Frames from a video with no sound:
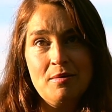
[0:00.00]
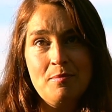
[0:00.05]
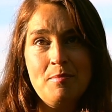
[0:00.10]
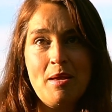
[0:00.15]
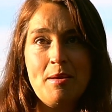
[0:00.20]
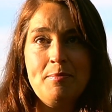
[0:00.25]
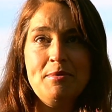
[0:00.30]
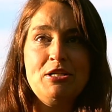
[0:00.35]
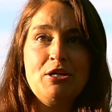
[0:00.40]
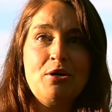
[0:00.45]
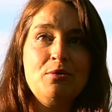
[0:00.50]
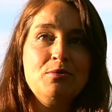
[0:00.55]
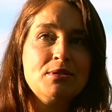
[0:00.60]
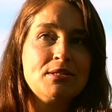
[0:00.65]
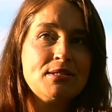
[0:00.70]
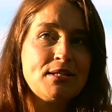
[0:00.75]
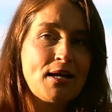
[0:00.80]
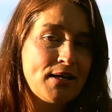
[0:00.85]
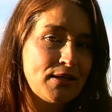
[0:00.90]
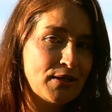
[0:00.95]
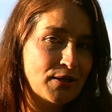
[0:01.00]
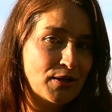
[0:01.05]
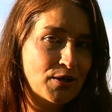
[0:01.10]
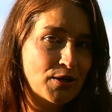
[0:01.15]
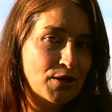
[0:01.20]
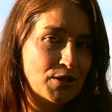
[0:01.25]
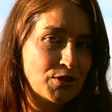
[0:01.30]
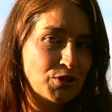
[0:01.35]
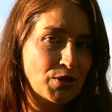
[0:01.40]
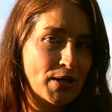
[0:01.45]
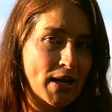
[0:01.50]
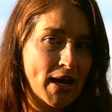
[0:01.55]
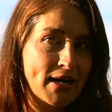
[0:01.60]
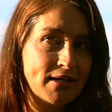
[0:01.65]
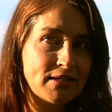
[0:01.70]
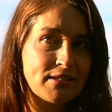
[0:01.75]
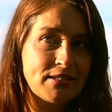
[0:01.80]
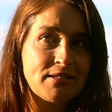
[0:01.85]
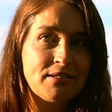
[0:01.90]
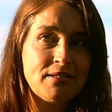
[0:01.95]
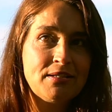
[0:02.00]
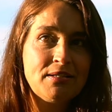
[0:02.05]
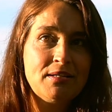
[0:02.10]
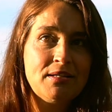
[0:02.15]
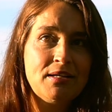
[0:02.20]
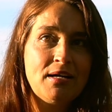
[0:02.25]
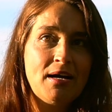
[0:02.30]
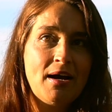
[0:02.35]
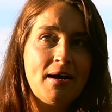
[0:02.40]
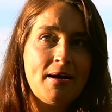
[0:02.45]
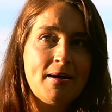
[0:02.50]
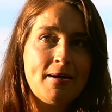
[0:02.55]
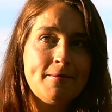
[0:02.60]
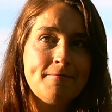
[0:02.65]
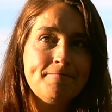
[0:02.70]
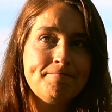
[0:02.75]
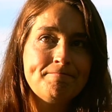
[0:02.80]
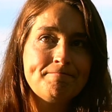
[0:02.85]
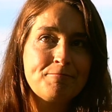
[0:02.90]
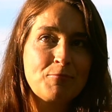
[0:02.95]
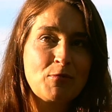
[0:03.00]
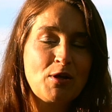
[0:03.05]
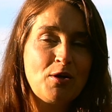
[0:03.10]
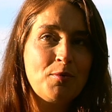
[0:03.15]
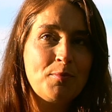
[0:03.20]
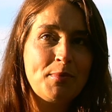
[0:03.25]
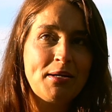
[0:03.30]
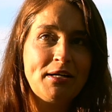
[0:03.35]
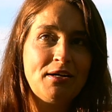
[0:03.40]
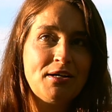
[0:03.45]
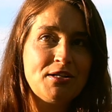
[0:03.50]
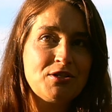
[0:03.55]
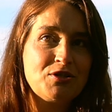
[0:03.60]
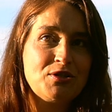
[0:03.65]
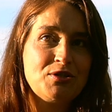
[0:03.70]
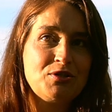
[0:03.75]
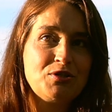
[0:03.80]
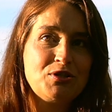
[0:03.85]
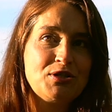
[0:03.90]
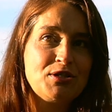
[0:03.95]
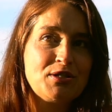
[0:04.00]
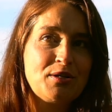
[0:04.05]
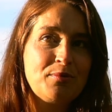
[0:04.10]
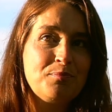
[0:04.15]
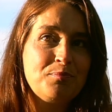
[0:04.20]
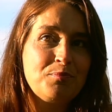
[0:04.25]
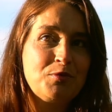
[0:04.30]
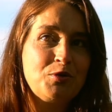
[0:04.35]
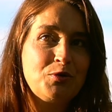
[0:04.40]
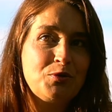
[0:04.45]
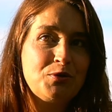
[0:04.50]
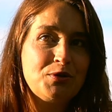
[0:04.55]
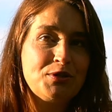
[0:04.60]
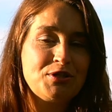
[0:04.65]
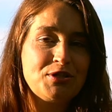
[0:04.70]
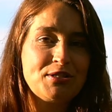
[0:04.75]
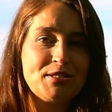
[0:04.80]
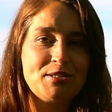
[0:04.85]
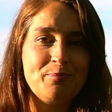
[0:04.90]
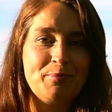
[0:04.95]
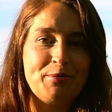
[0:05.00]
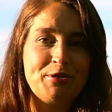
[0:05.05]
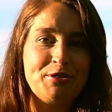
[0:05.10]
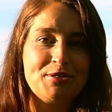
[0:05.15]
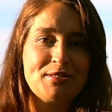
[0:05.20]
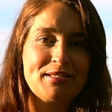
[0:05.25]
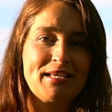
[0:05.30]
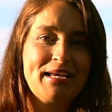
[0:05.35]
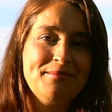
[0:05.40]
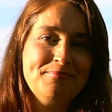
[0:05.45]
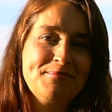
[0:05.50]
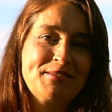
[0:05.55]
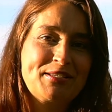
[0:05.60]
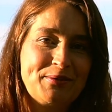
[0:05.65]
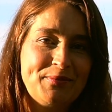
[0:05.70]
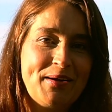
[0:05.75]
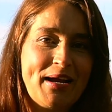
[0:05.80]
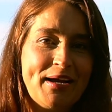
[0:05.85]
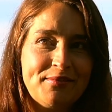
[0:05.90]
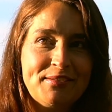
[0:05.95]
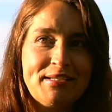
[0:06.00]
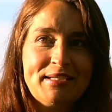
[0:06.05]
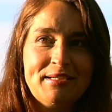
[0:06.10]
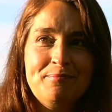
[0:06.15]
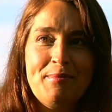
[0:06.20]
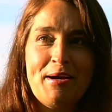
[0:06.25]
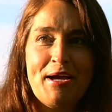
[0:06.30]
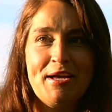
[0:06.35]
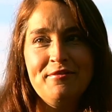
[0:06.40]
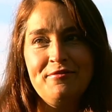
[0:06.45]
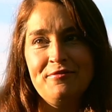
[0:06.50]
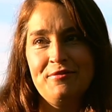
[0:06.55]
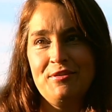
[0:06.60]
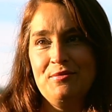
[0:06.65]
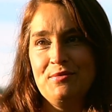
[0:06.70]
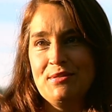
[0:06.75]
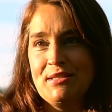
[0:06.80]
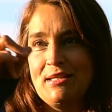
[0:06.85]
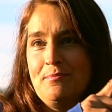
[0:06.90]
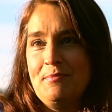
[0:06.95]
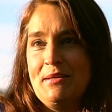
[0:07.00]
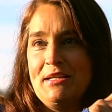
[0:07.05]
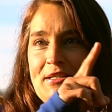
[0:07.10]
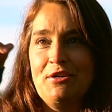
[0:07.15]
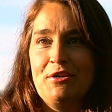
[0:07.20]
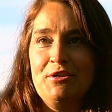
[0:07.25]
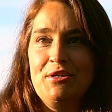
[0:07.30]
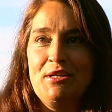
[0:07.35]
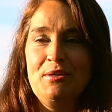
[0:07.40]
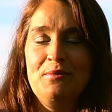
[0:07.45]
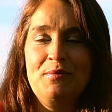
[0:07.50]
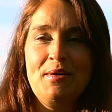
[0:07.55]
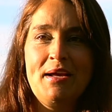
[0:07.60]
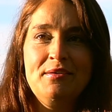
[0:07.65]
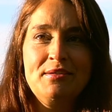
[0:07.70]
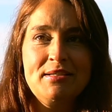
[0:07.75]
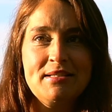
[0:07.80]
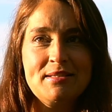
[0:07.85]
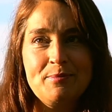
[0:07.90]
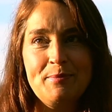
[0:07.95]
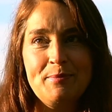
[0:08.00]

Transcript: Maybe don't sign a contract. Oh my gosh, there's just some gorgeous birds I'm surrounded by. If you see me darting around, it's